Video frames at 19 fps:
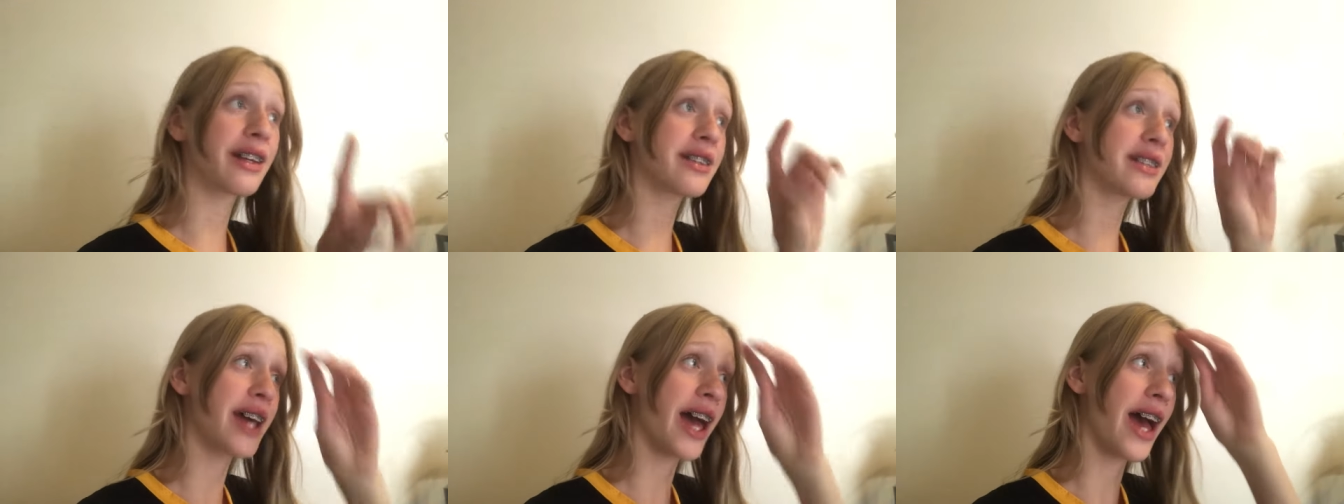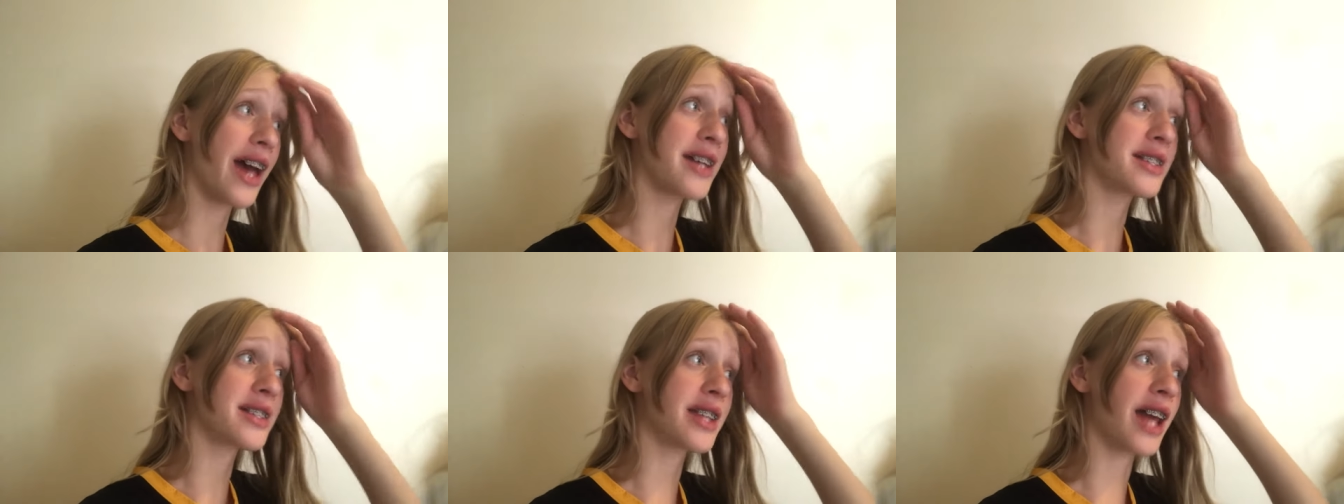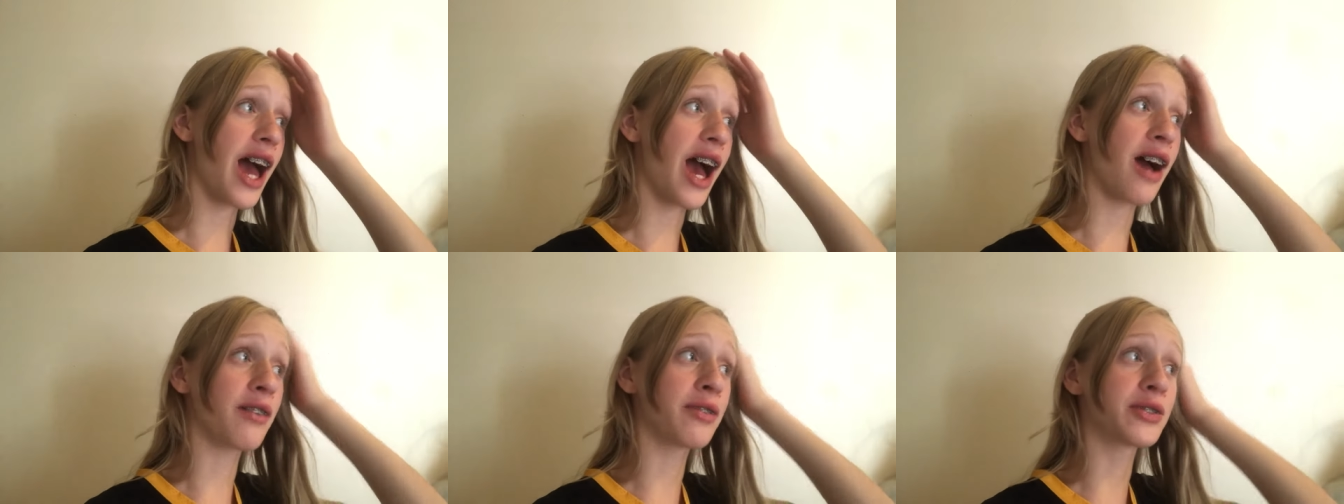test
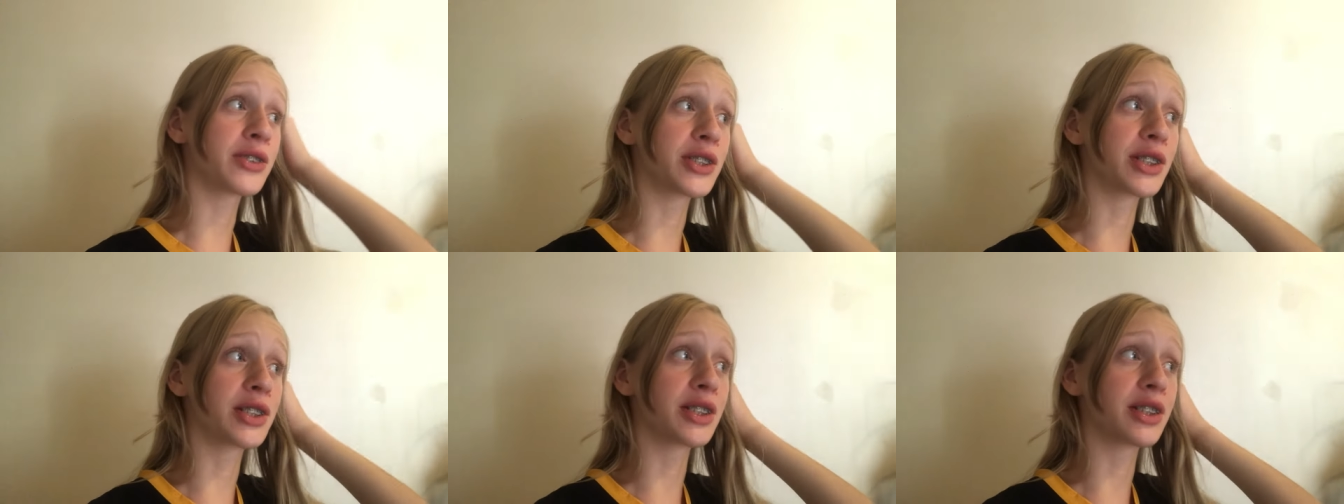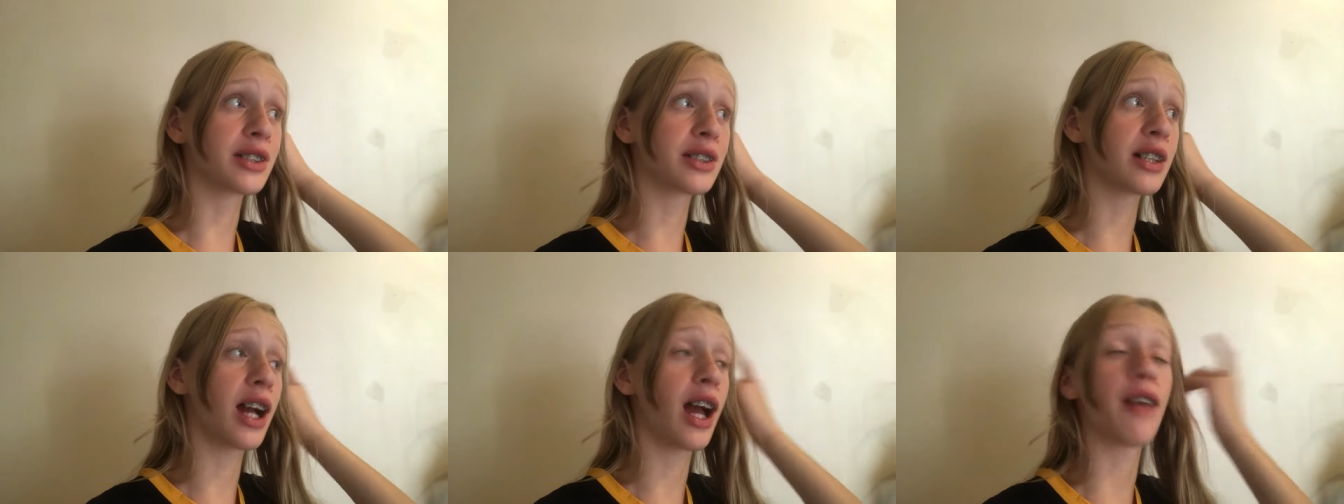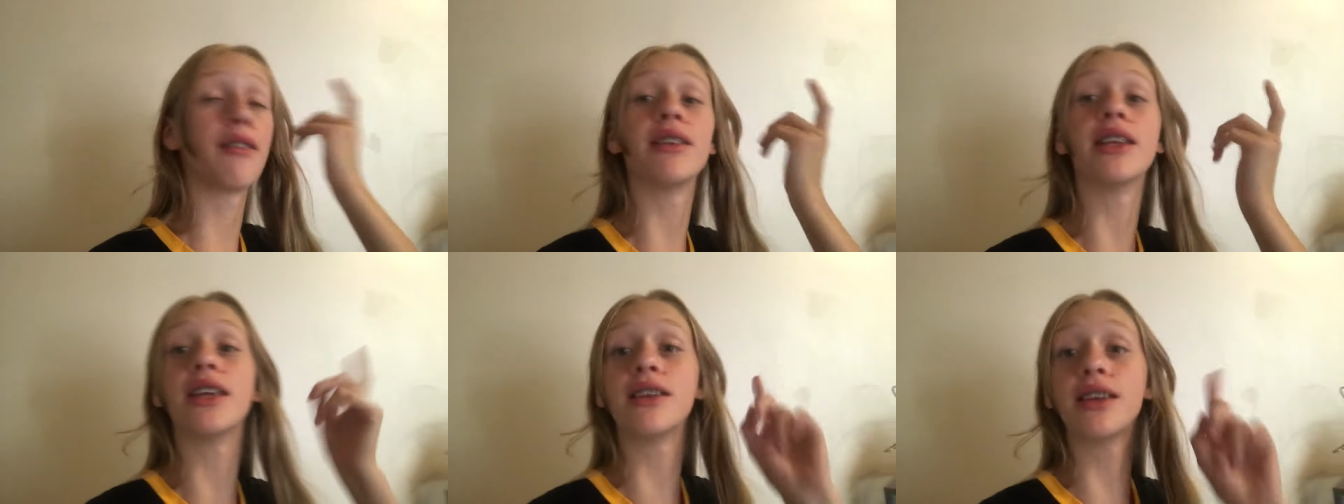after, I
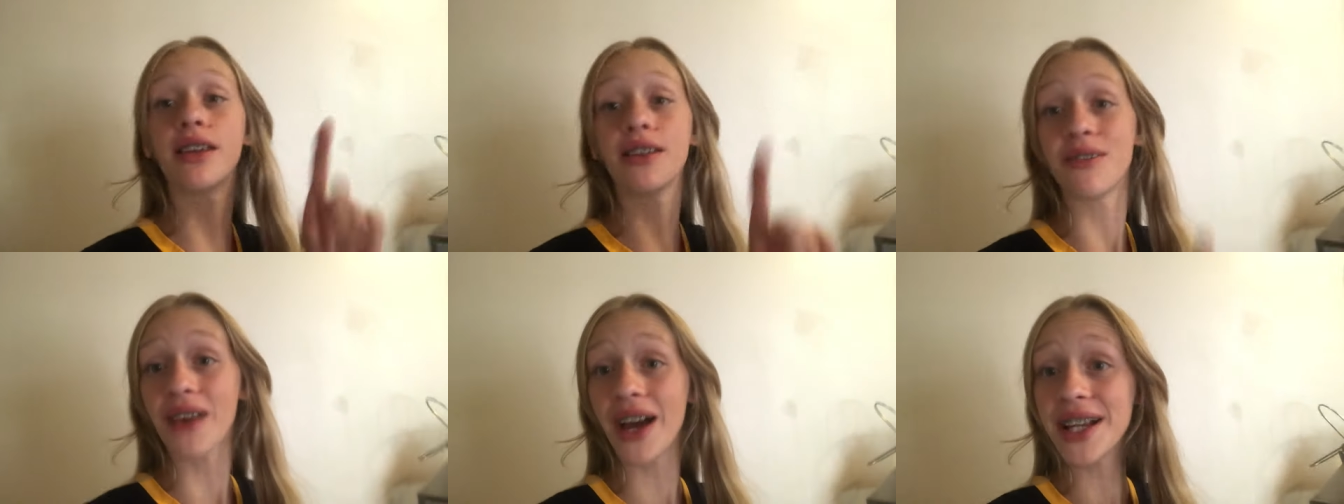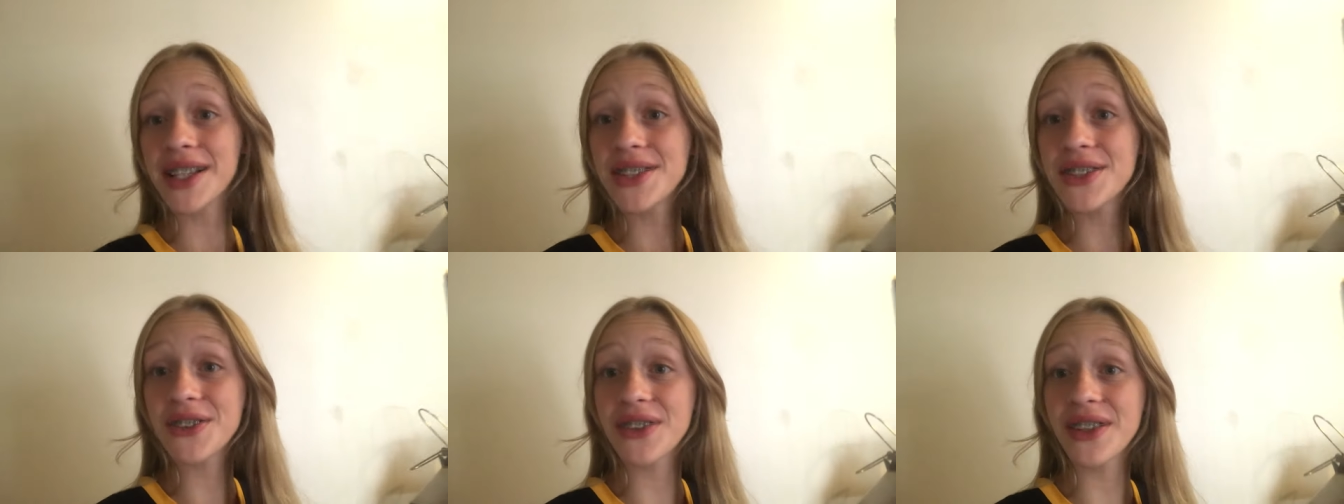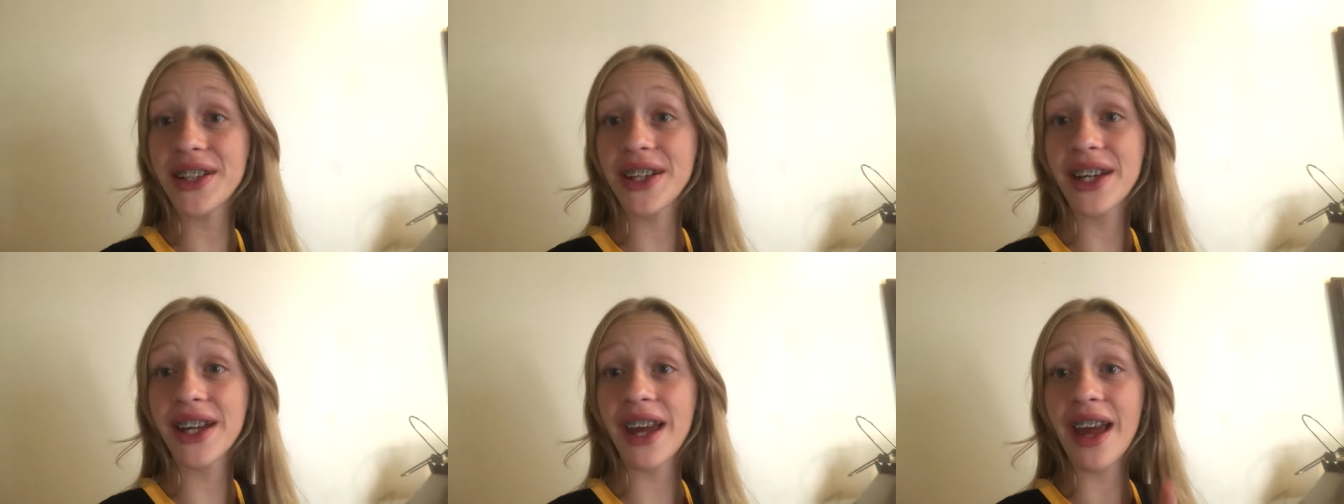mean, in
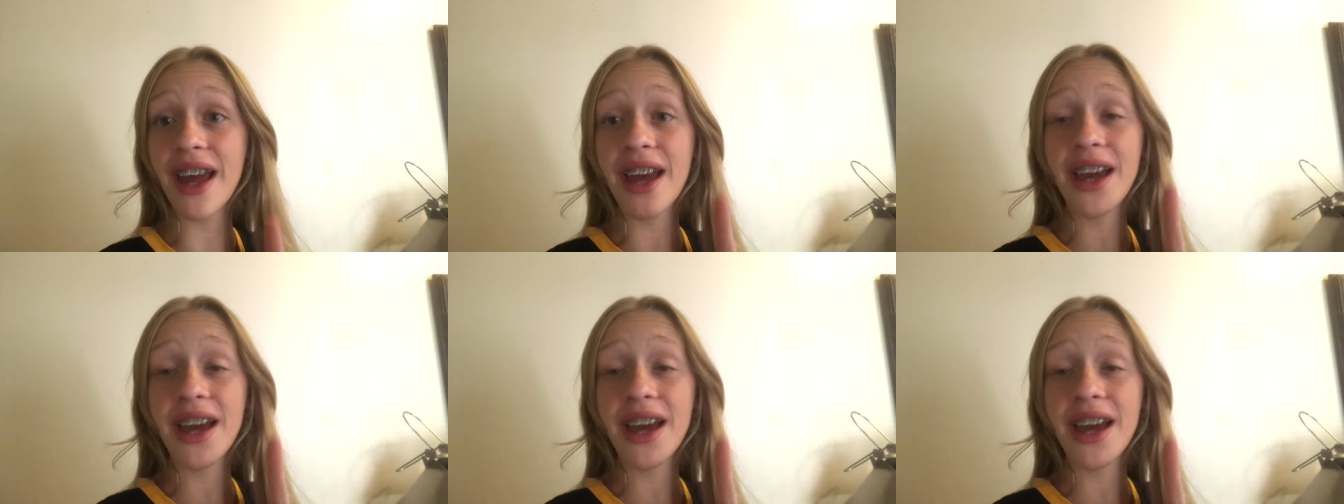advisory,